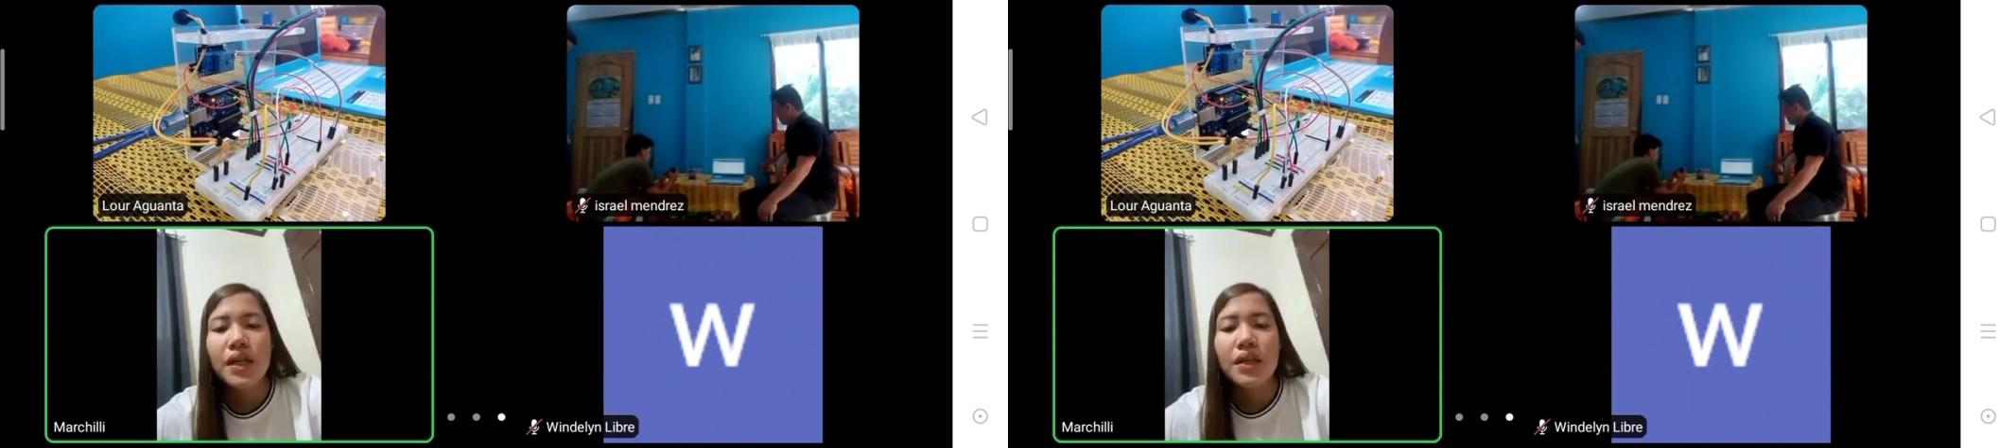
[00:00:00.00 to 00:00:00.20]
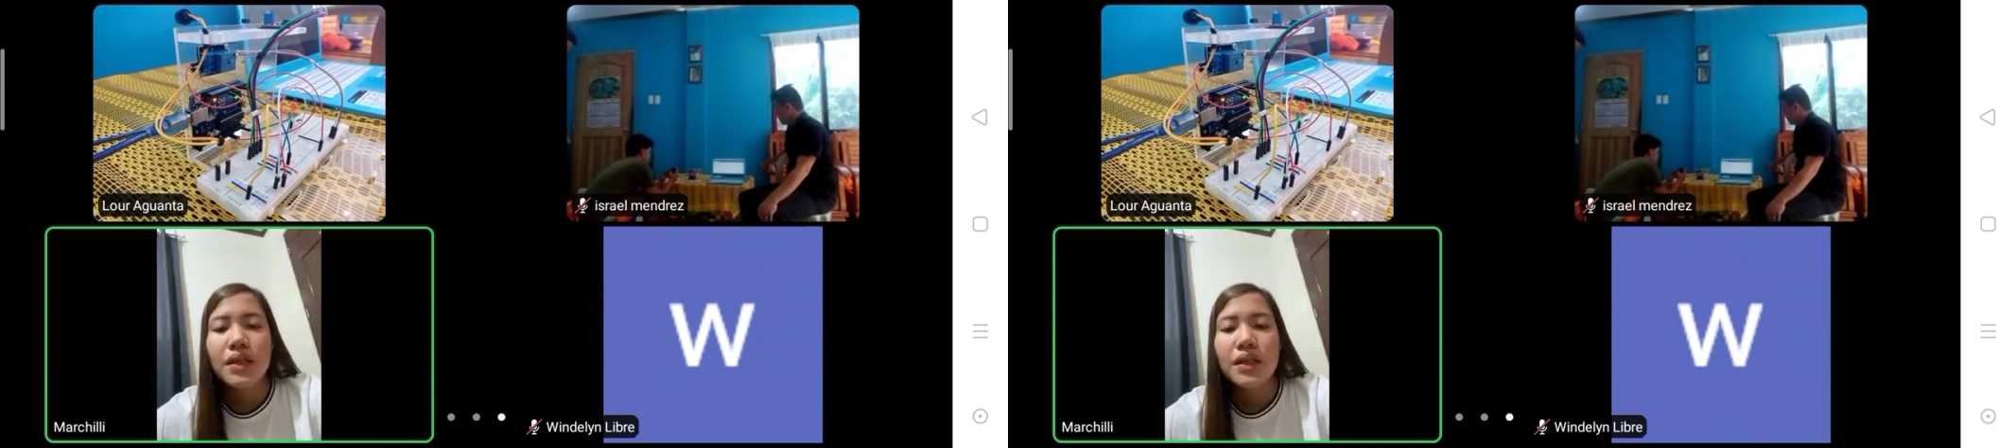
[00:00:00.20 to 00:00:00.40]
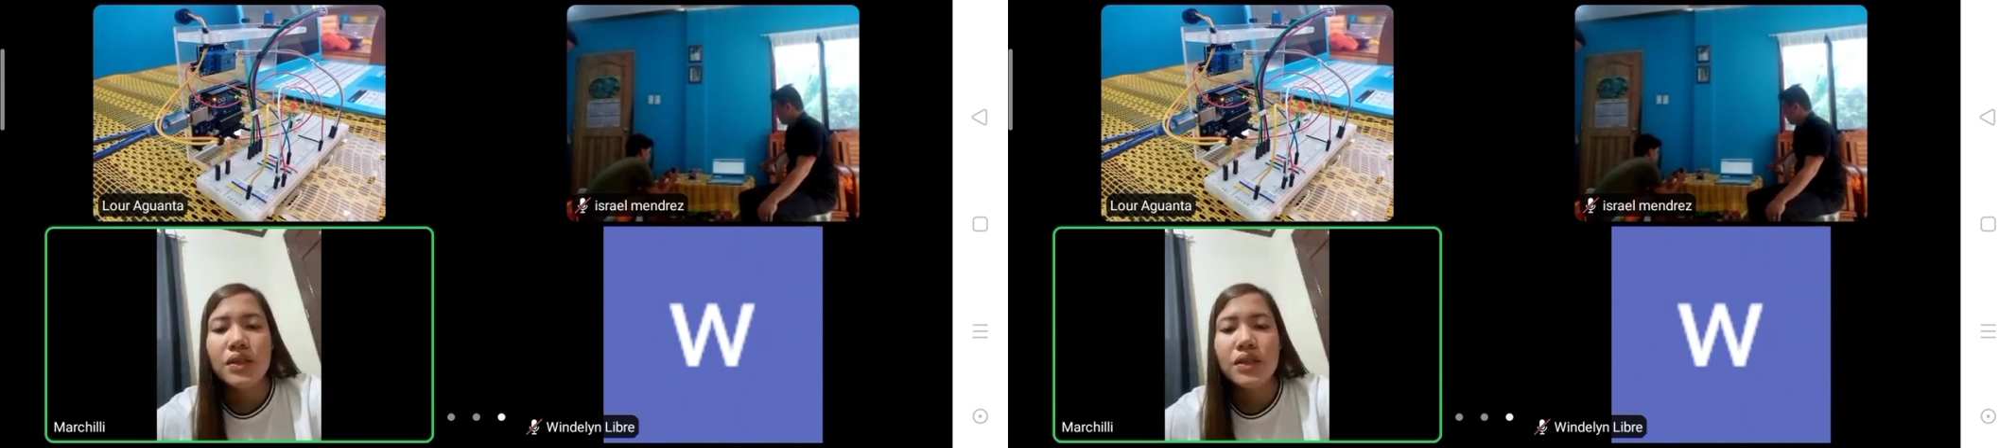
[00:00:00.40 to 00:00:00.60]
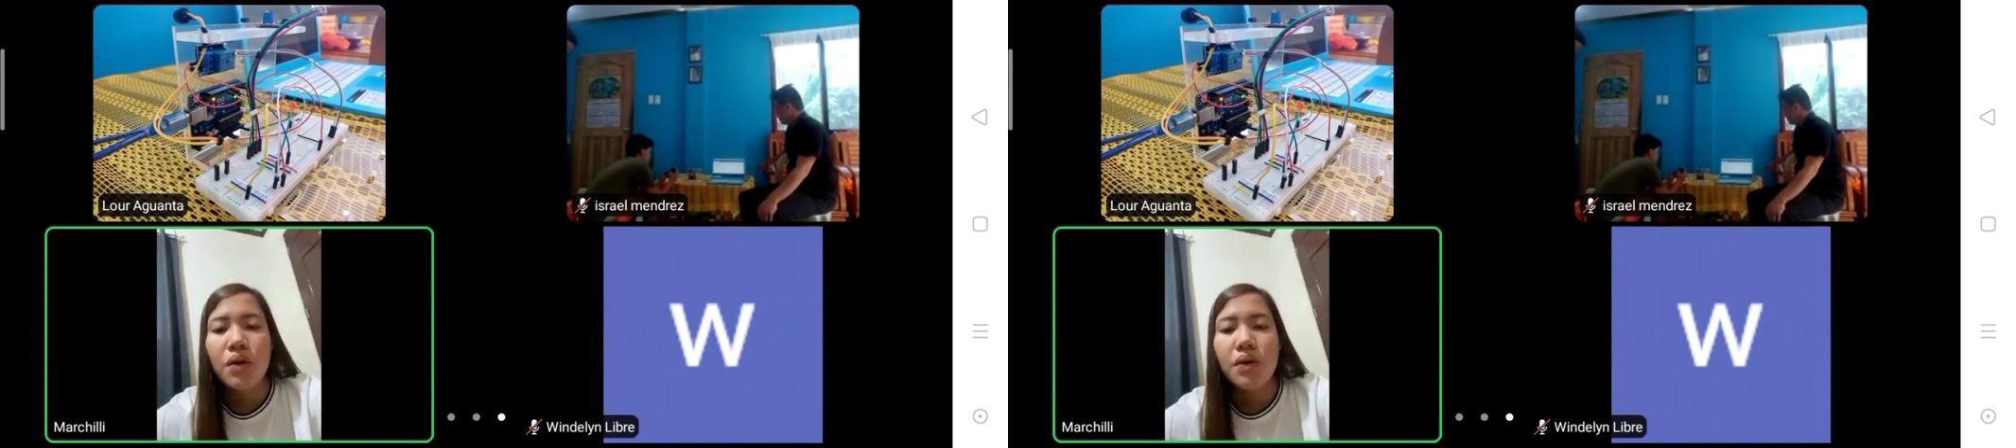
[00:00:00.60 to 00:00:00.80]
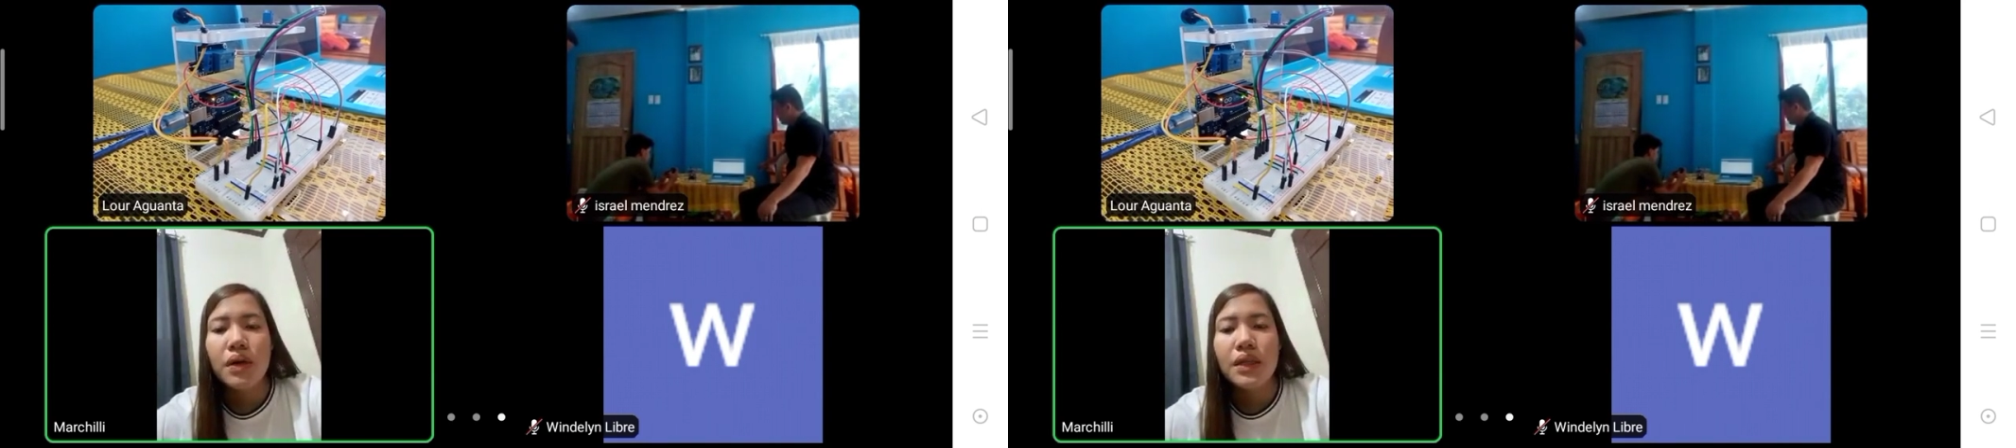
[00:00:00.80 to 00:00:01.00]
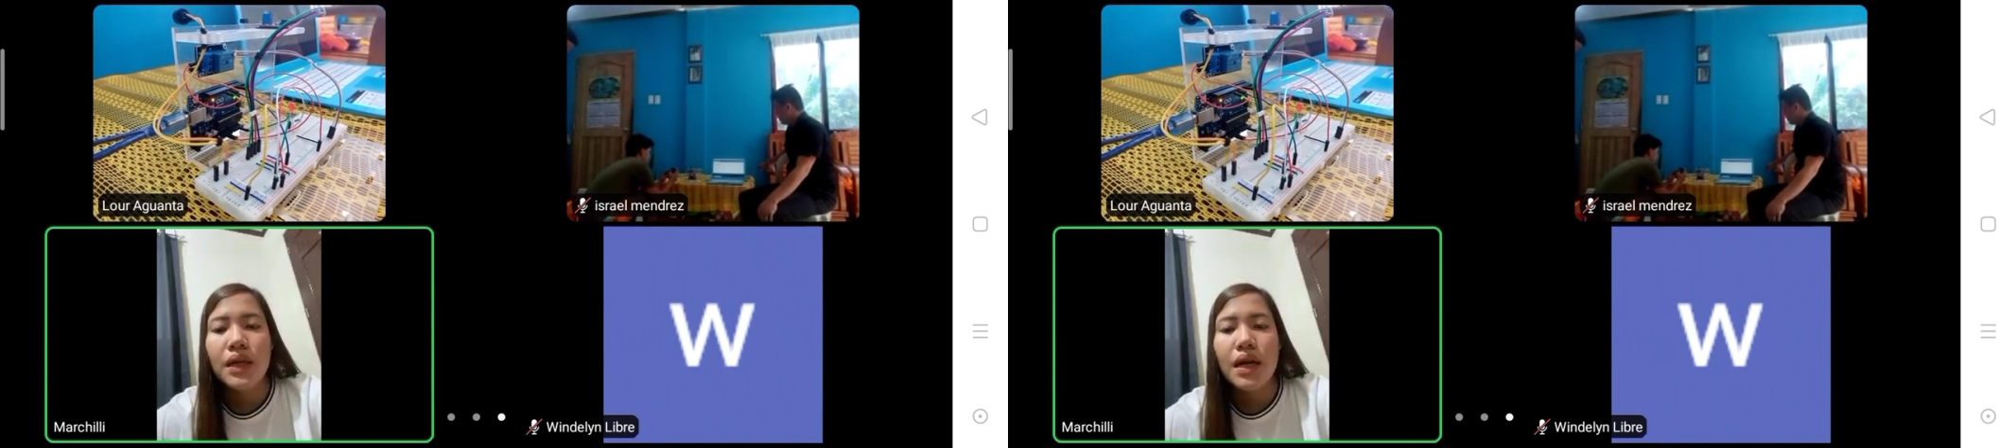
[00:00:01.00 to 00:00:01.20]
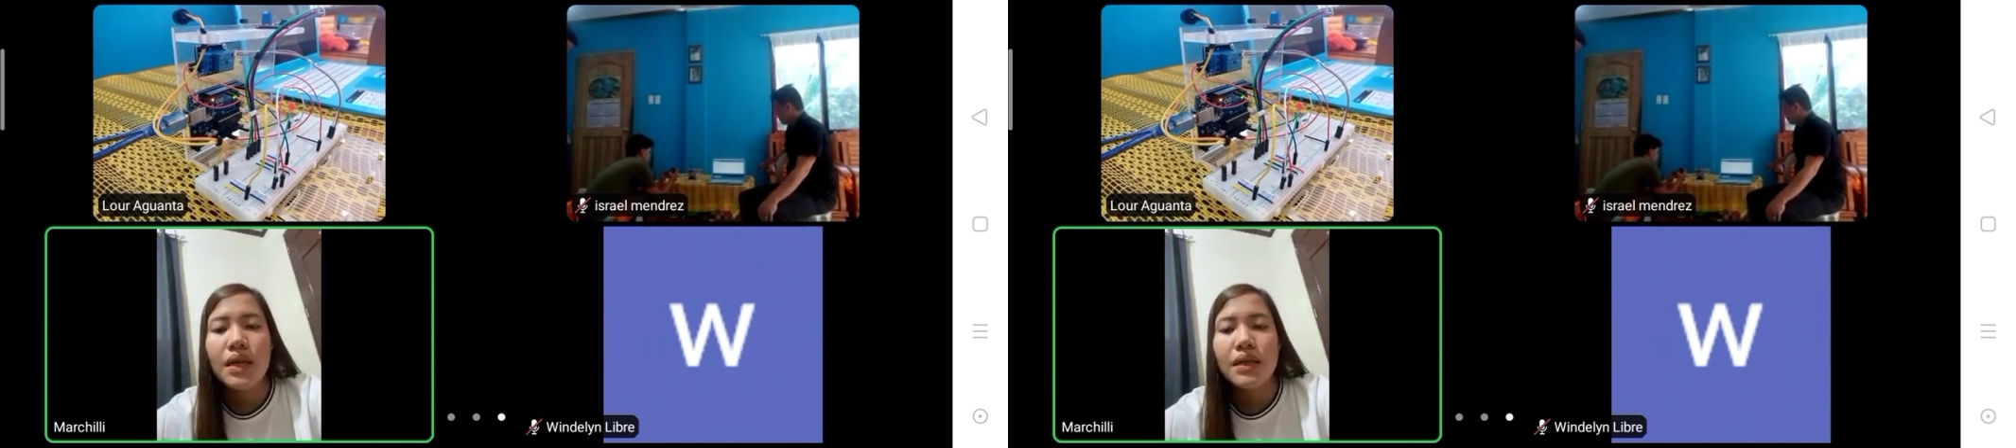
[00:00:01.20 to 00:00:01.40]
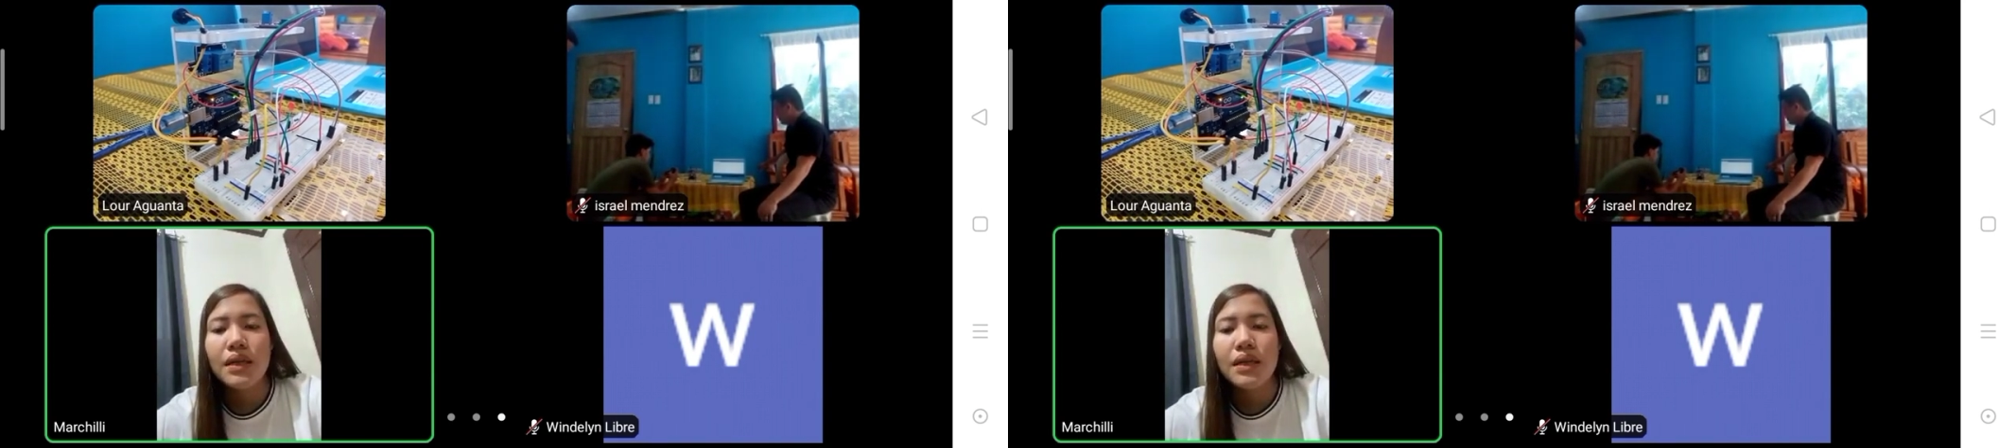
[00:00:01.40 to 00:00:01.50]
building occupants